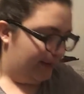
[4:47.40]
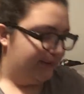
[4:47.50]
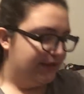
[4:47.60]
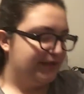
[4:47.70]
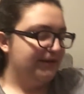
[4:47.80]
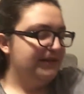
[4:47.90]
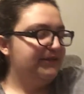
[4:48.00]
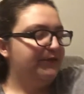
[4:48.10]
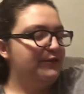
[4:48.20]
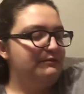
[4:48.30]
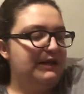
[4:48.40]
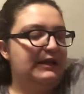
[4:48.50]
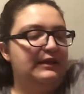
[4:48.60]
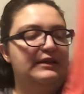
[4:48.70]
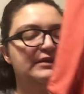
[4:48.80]
This one is for
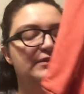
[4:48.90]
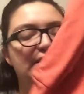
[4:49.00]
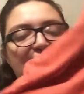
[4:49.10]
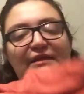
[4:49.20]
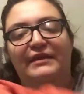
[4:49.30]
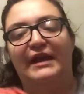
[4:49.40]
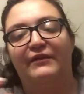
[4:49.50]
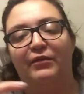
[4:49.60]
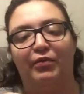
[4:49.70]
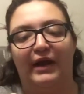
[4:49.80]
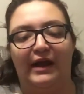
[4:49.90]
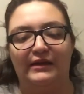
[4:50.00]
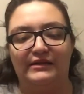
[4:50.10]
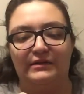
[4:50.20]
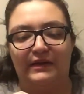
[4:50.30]
me. This one doesn't even have a
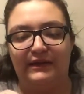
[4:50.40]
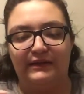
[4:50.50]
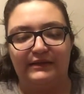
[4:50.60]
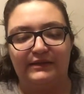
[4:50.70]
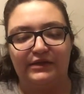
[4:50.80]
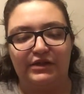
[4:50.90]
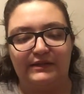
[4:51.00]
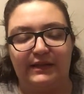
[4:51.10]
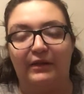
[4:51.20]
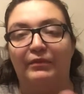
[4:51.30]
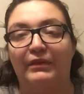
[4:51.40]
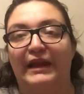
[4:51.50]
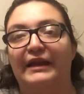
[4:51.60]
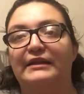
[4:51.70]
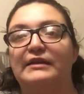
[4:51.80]
brand, so I think this is just a
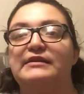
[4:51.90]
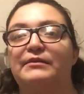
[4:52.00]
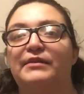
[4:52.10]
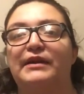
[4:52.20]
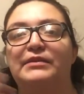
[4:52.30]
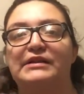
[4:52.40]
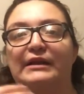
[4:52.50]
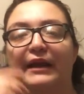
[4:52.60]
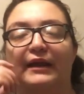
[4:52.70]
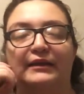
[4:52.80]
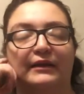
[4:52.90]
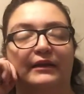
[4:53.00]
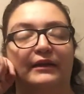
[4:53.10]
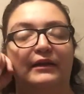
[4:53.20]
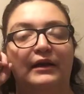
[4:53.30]
blank that somebody did
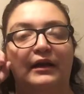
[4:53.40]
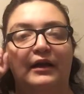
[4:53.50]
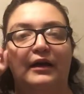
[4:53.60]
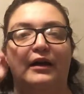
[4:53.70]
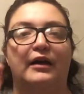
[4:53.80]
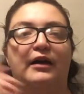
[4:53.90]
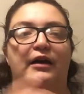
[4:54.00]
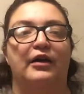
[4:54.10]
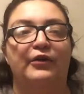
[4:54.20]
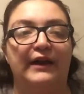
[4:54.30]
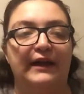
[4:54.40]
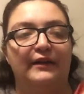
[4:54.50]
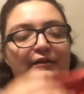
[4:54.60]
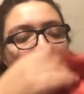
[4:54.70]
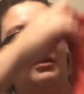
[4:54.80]
the Cricut
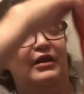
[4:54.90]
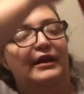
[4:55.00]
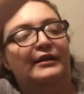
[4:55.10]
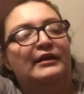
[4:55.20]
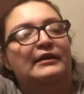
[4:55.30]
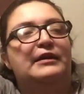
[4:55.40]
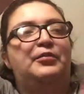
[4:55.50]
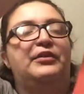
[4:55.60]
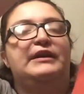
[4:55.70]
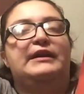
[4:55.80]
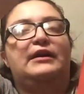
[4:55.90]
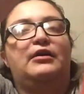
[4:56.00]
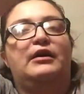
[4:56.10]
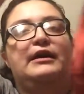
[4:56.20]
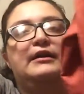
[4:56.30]
on. They printed it
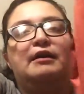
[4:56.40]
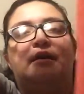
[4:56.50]
on,